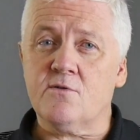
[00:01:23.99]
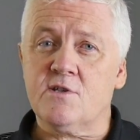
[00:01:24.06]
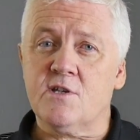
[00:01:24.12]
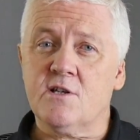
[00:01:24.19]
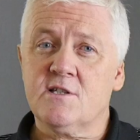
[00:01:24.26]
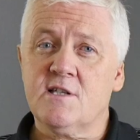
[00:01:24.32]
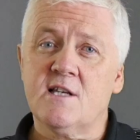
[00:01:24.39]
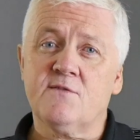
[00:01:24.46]

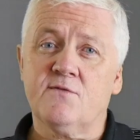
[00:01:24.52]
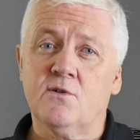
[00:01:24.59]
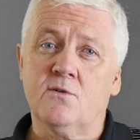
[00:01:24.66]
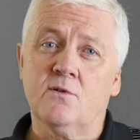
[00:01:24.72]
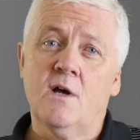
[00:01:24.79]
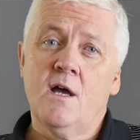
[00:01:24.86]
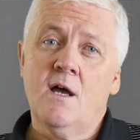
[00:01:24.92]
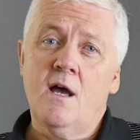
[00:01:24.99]

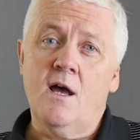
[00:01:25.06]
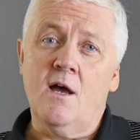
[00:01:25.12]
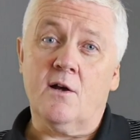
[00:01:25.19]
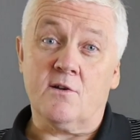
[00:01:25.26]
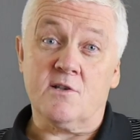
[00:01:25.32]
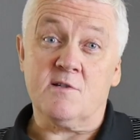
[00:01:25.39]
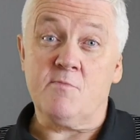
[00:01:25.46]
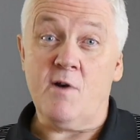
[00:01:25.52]
successful
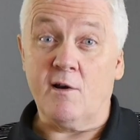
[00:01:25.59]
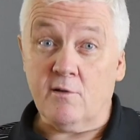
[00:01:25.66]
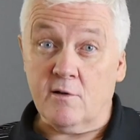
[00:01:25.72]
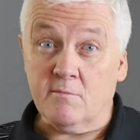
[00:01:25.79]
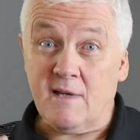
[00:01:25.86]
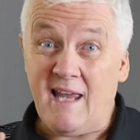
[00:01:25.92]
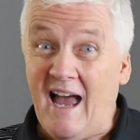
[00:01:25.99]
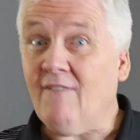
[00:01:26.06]
customer
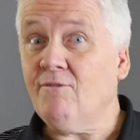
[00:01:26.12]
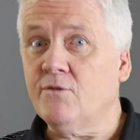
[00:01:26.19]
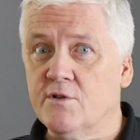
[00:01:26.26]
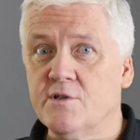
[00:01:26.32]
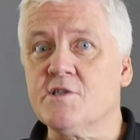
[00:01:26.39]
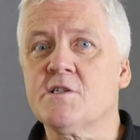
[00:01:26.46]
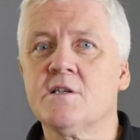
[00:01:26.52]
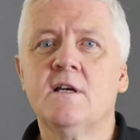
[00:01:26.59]
outcome
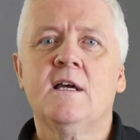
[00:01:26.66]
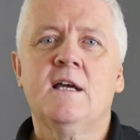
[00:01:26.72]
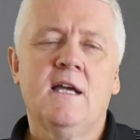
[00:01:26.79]
canvas.